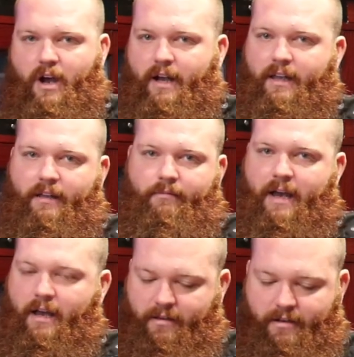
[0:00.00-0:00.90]
Rocky,
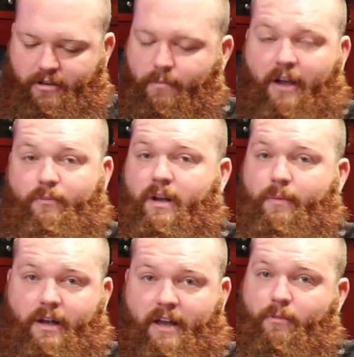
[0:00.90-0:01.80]
Altitude. You can buy them from
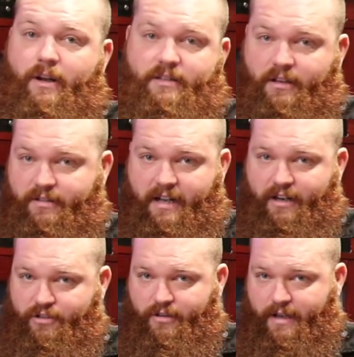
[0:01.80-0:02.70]
anybody. Everybody sells
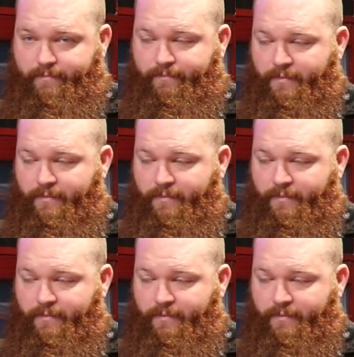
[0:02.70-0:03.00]
seconds online.